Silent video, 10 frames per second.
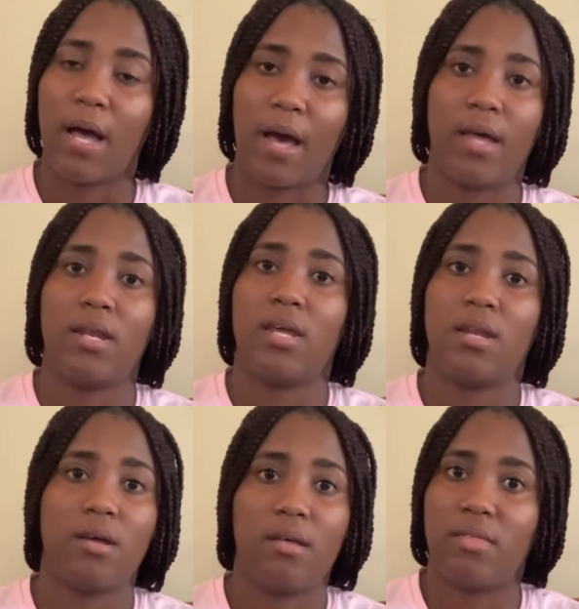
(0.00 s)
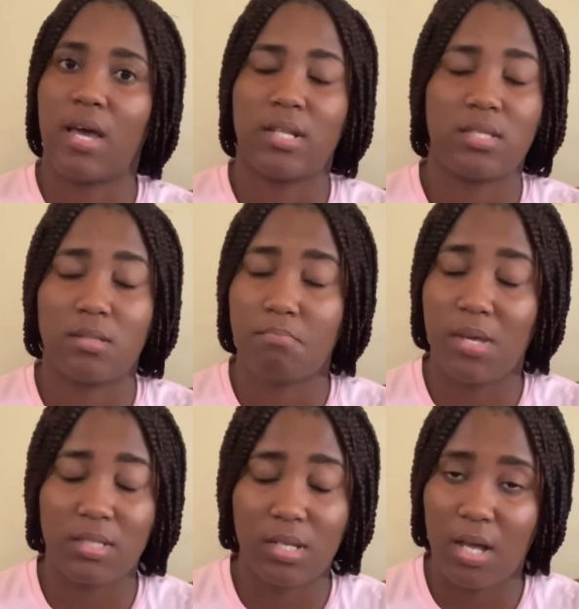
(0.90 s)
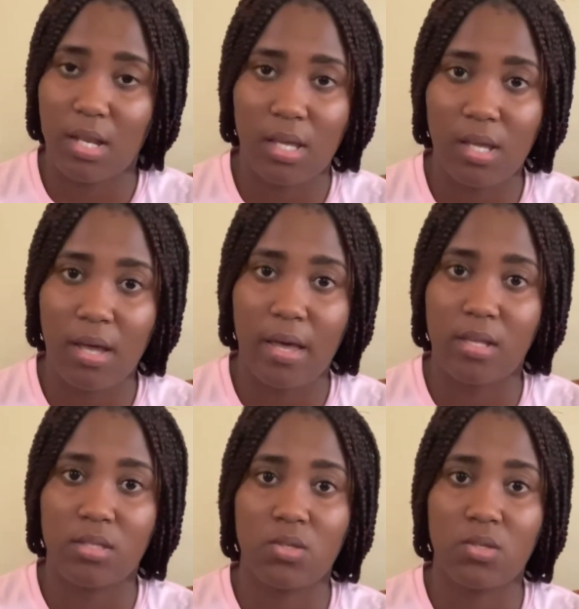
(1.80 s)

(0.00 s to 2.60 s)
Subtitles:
And then that's basically it, guys.